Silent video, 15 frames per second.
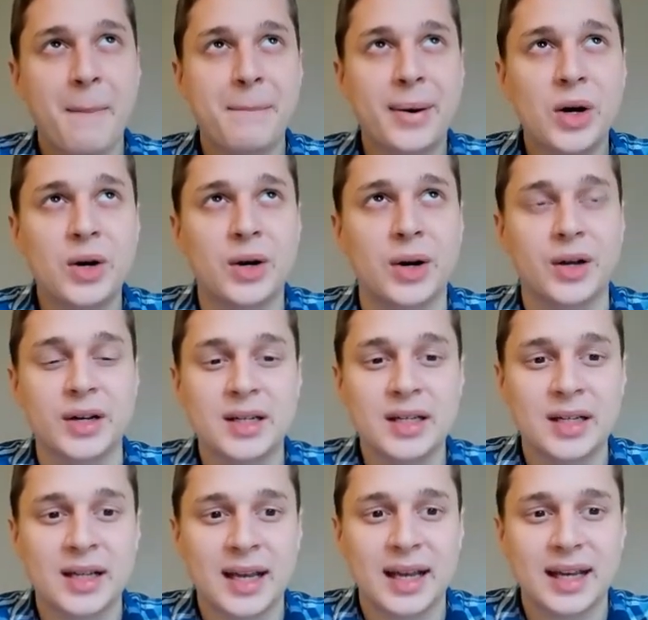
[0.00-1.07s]
pond
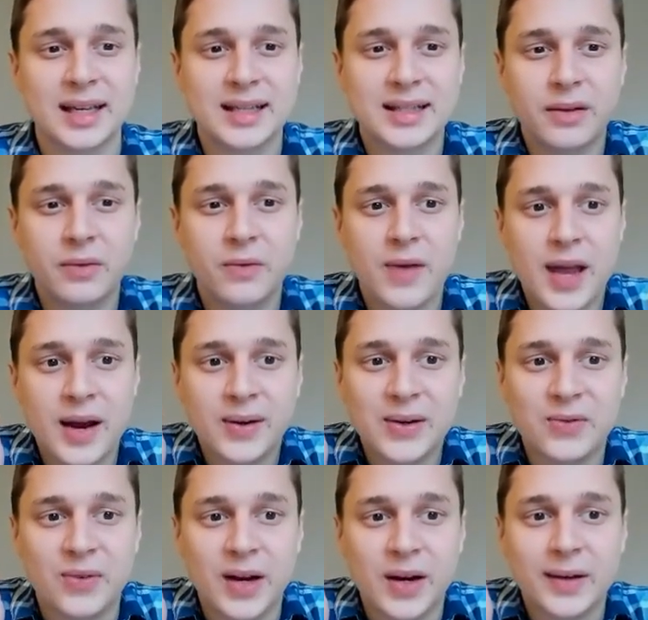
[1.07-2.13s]
is a very,
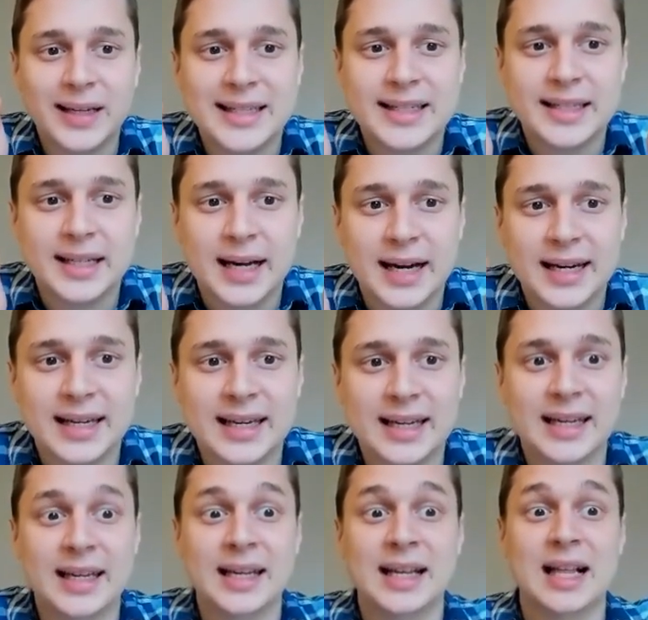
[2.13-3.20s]
very
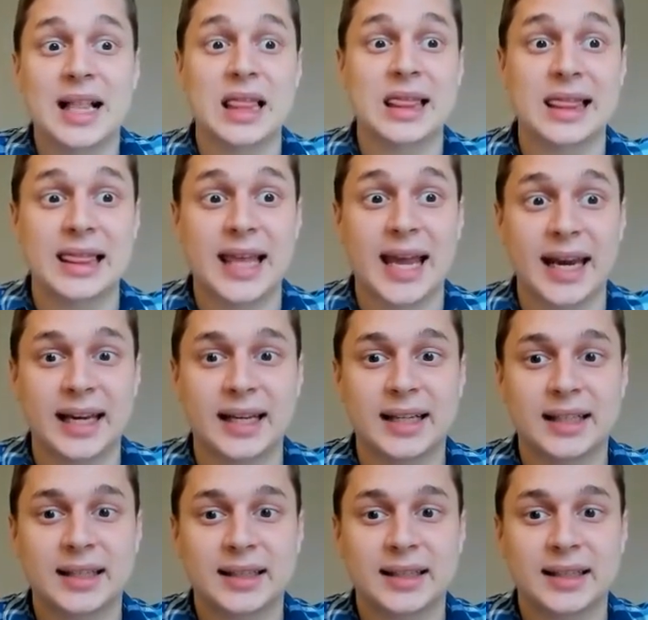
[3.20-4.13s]
tiny lake.